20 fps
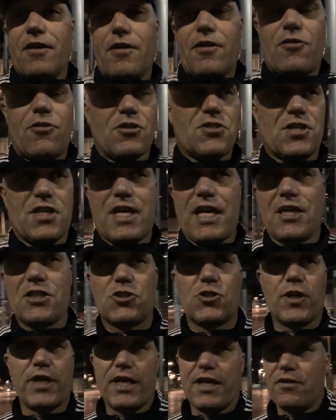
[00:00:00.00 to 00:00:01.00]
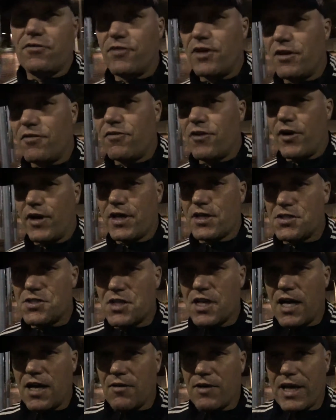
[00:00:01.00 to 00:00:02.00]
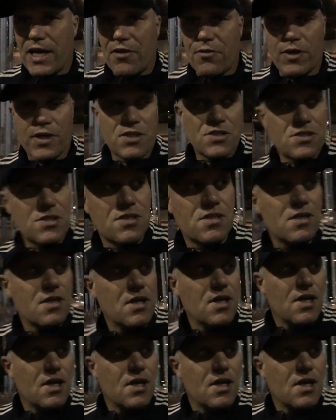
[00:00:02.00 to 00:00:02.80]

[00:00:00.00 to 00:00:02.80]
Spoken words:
across the country in various gatherings,